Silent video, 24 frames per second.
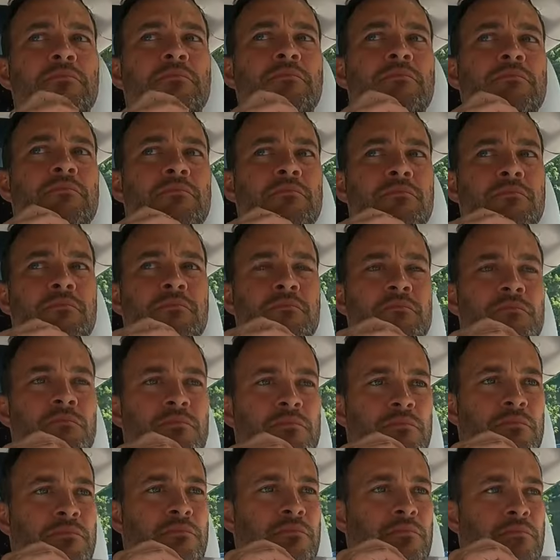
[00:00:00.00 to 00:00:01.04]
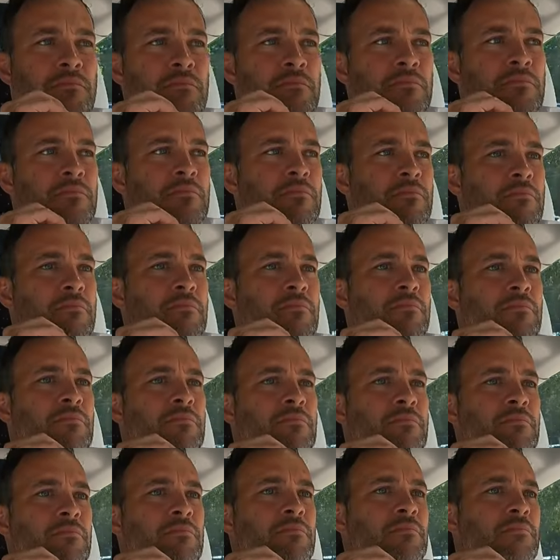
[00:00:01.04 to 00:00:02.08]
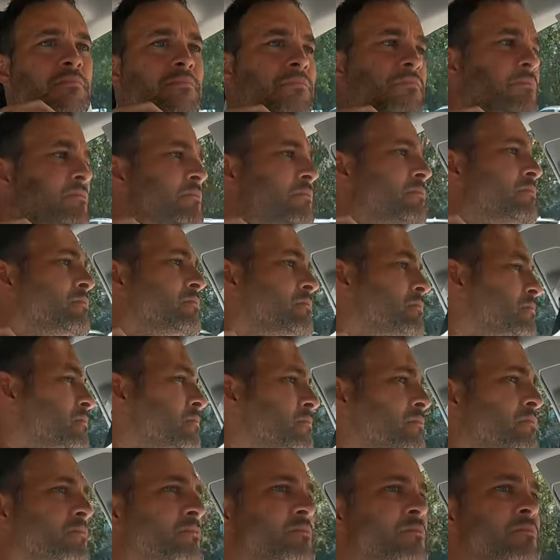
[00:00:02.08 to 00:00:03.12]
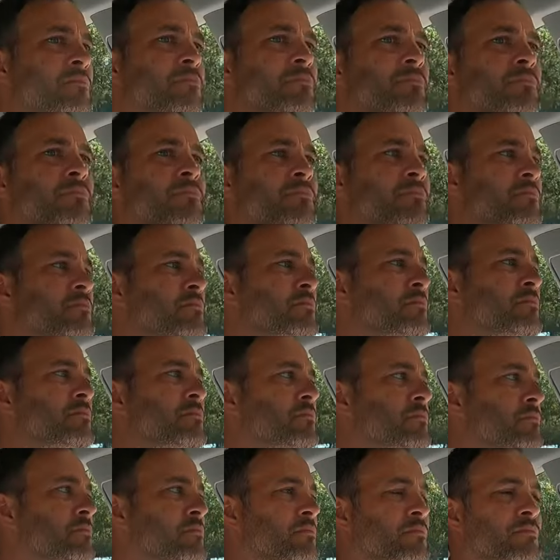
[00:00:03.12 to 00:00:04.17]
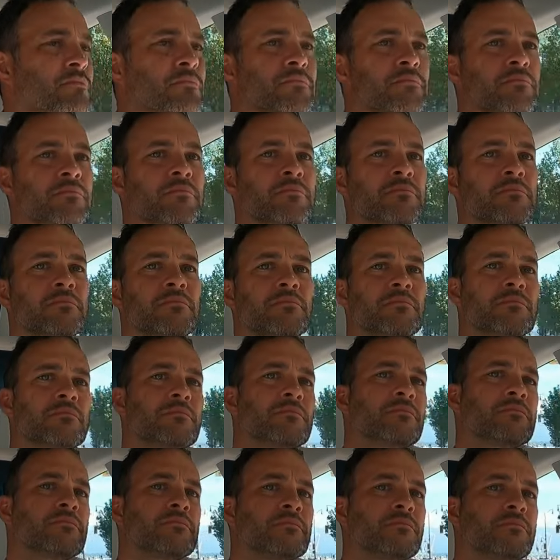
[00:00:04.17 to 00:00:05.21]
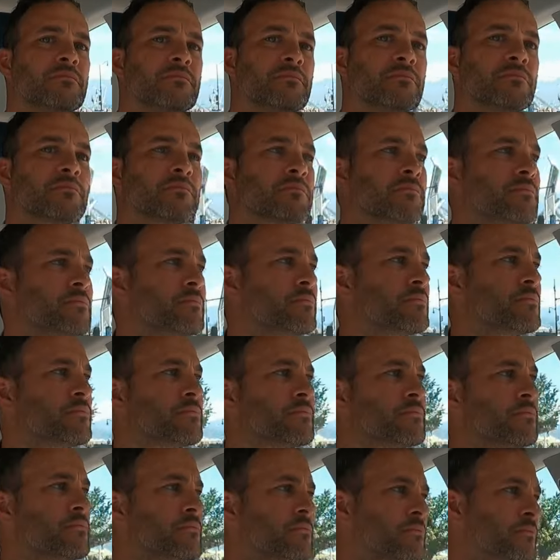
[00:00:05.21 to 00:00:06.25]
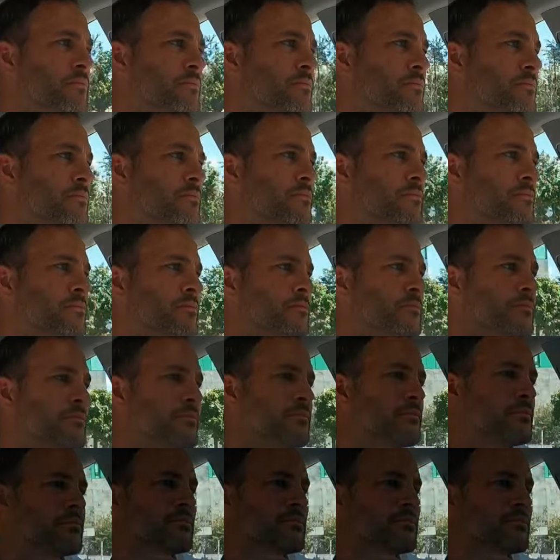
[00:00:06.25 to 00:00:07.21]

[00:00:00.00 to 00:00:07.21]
This person isn't speaking.